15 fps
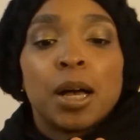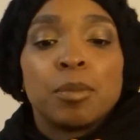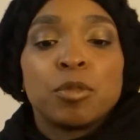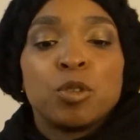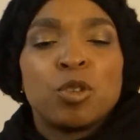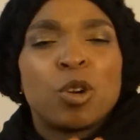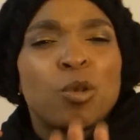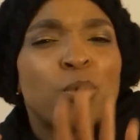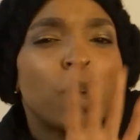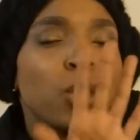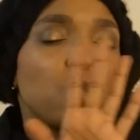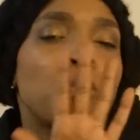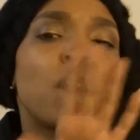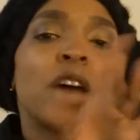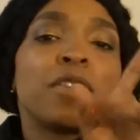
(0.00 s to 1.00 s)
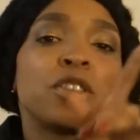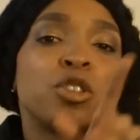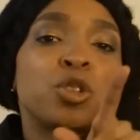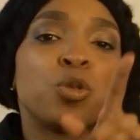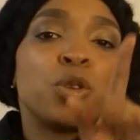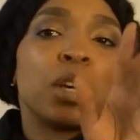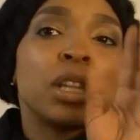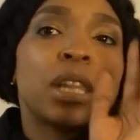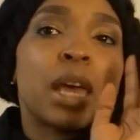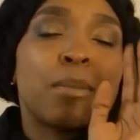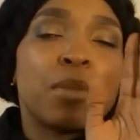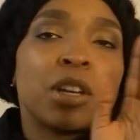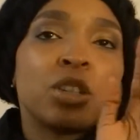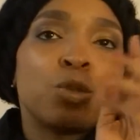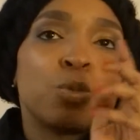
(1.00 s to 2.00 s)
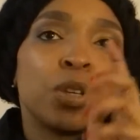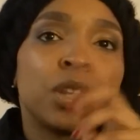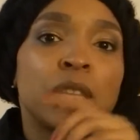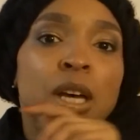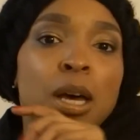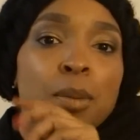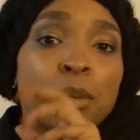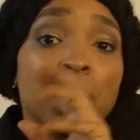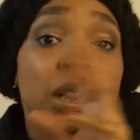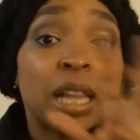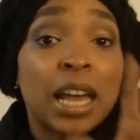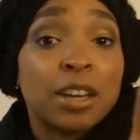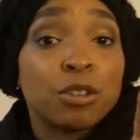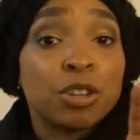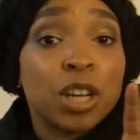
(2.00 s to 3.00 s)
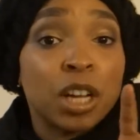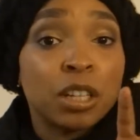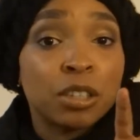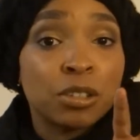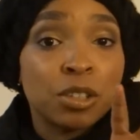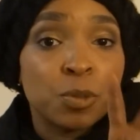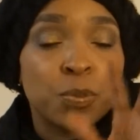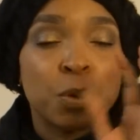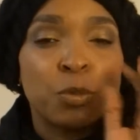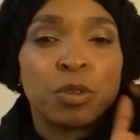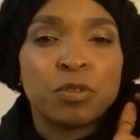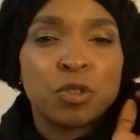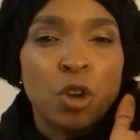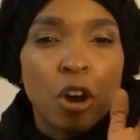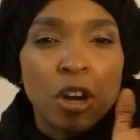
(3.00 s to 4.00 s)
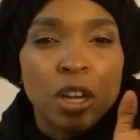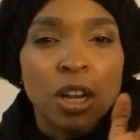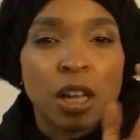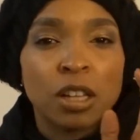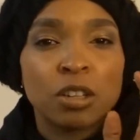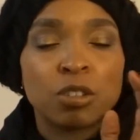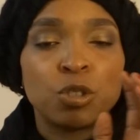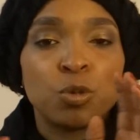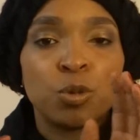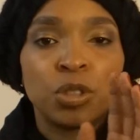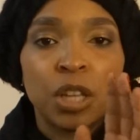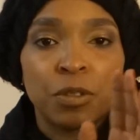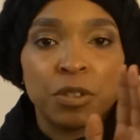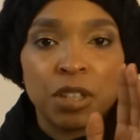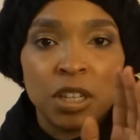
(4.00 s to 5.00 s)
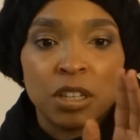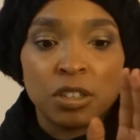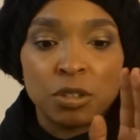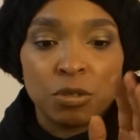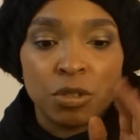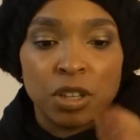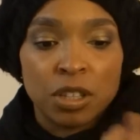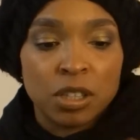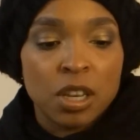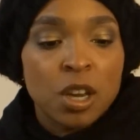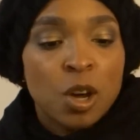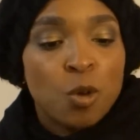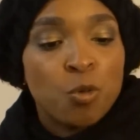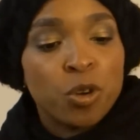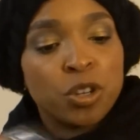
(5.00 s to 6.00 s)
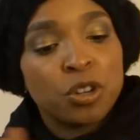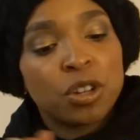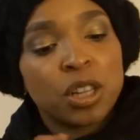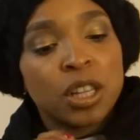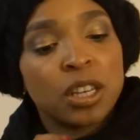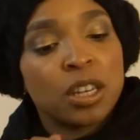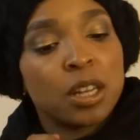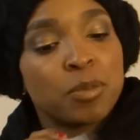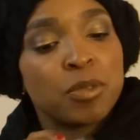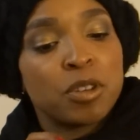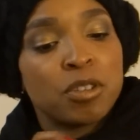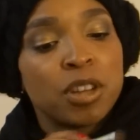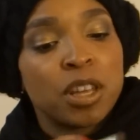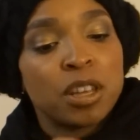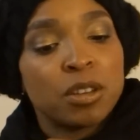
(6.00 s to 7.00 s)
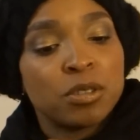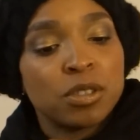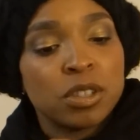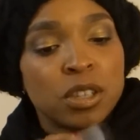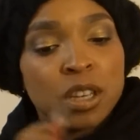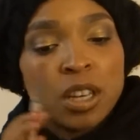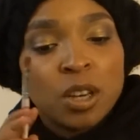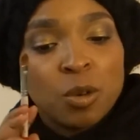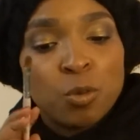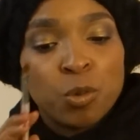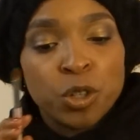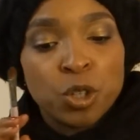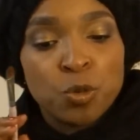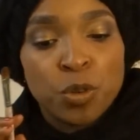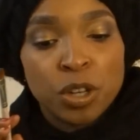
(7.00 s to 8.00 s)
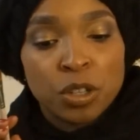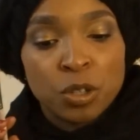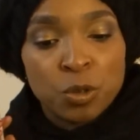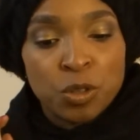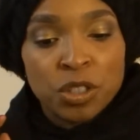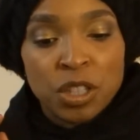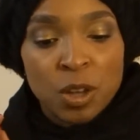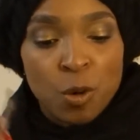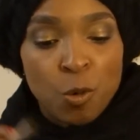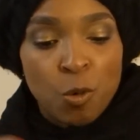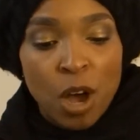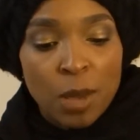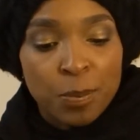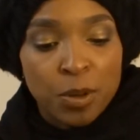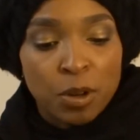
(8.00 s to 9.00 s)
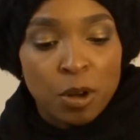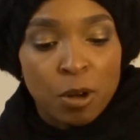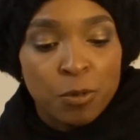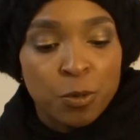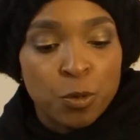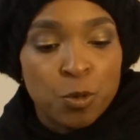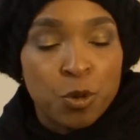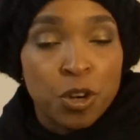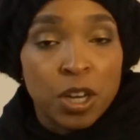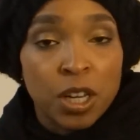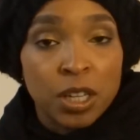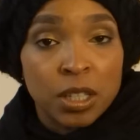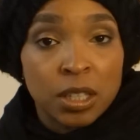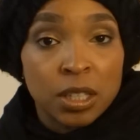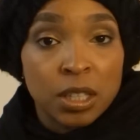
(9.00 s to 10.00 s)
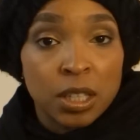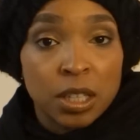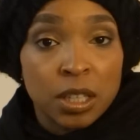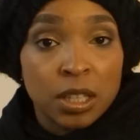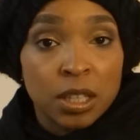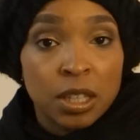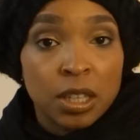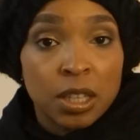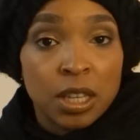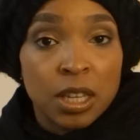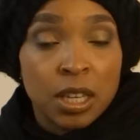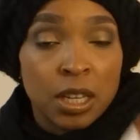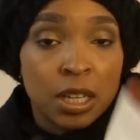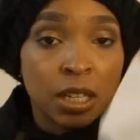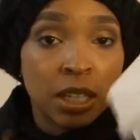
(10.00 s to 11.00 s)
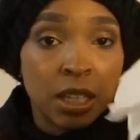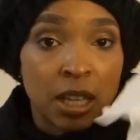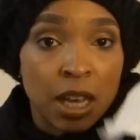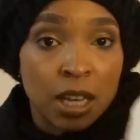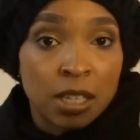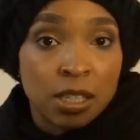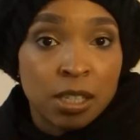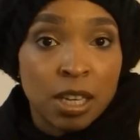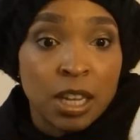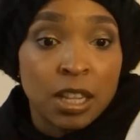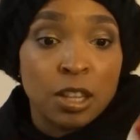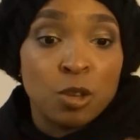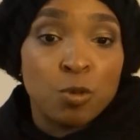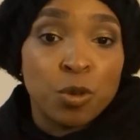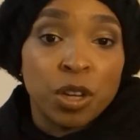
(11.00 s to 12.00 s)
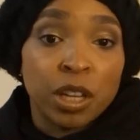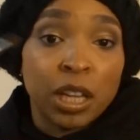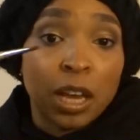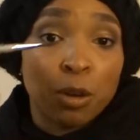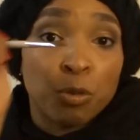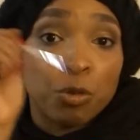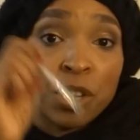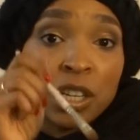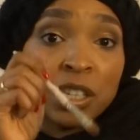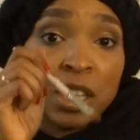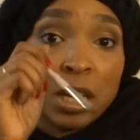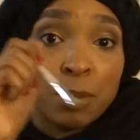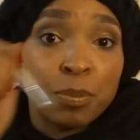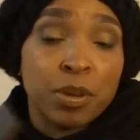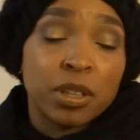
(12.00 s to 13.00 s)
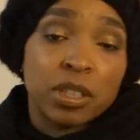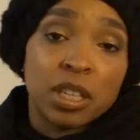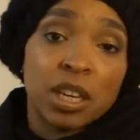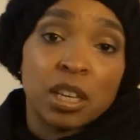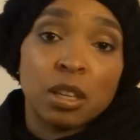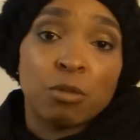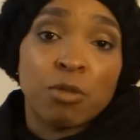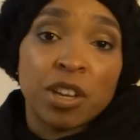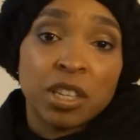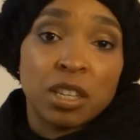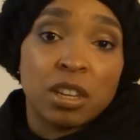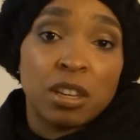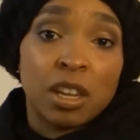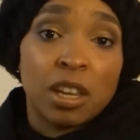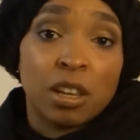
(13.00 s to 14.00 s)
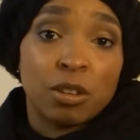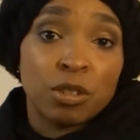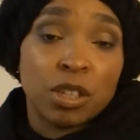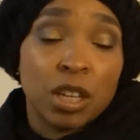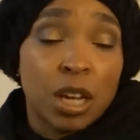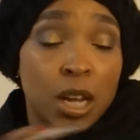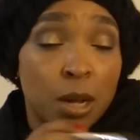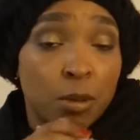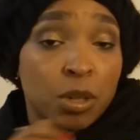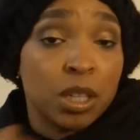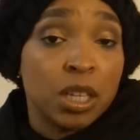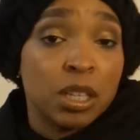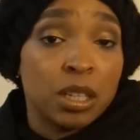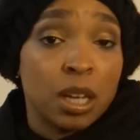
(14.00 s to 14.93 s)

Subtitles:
You won't have to do it that much with lighter colors, but with dark colors you will definitely need to do this. When you're cleaning up your nails, what you want to do is then wipe it off on the Kleenex, and then you want to like re-dip to get the rest of the nails cleaned